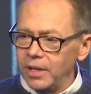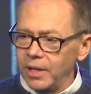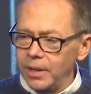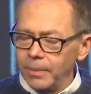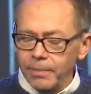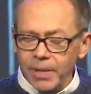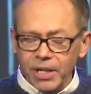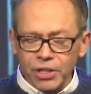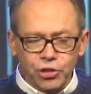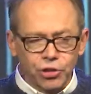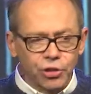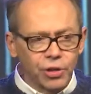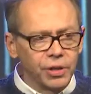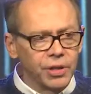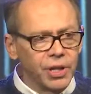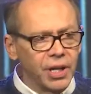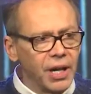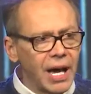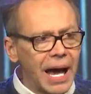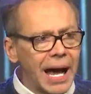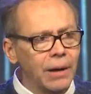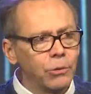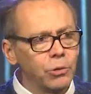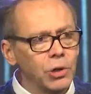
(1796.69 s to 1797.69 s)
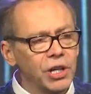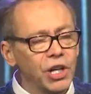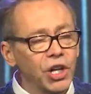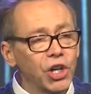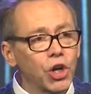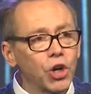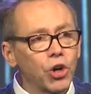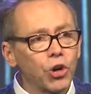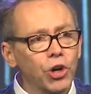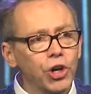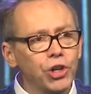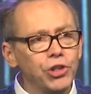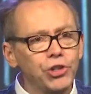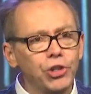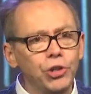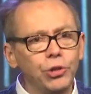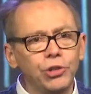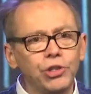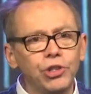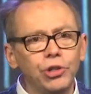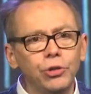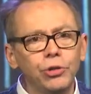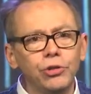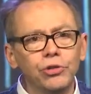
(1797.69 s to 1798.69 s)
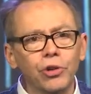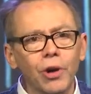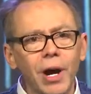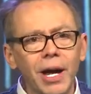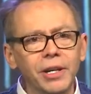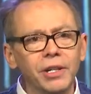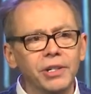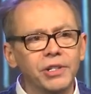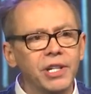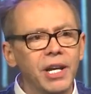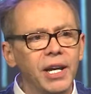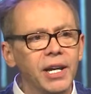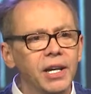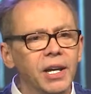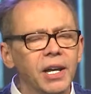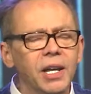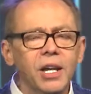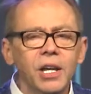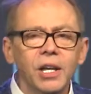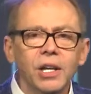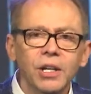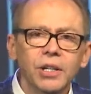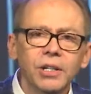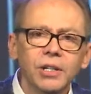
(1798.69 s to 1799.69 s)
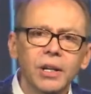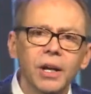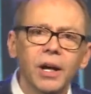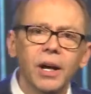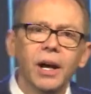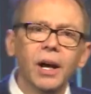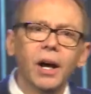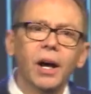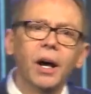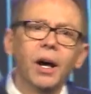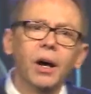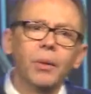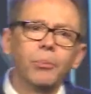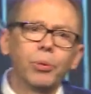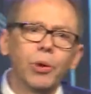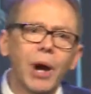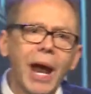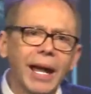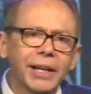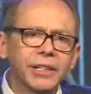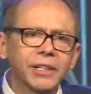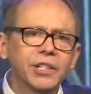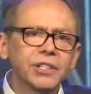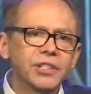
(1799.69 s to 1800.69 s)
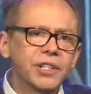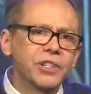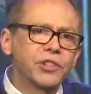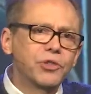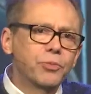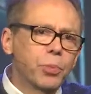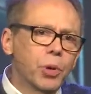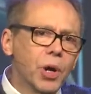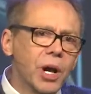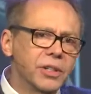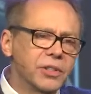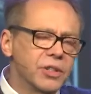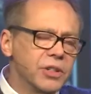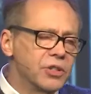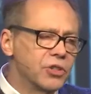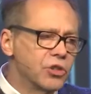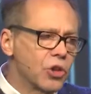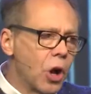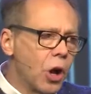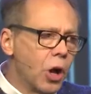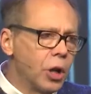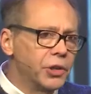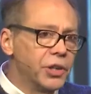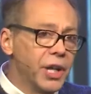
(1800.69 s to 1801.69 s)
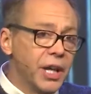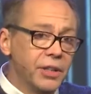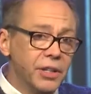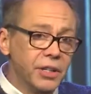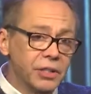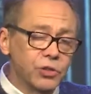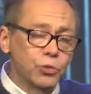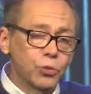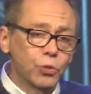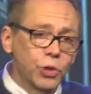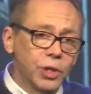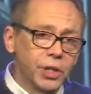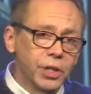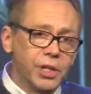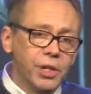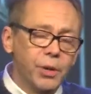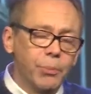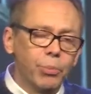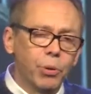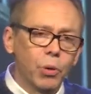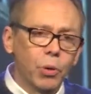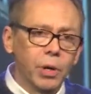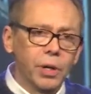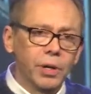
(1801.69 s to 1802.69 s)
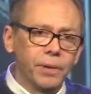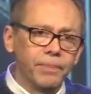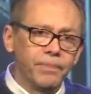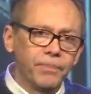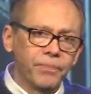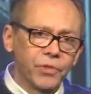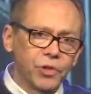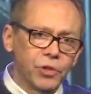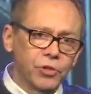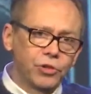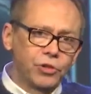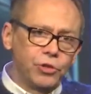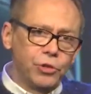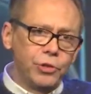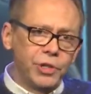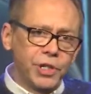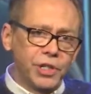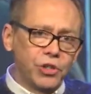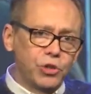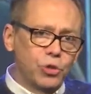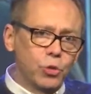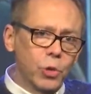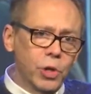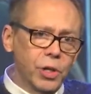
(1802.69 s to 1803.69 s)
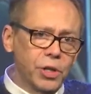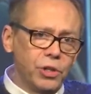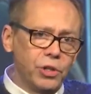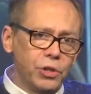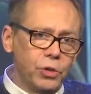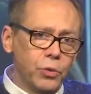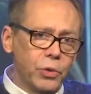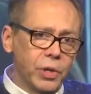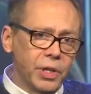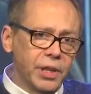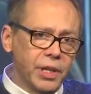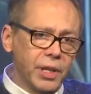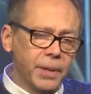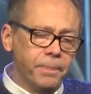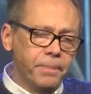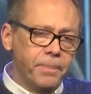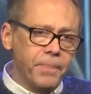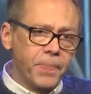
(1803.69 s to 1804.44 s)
Make sure that I would encourage you to try to take, uh, practice his presence all day. This is really important. There's two things you want to do with it.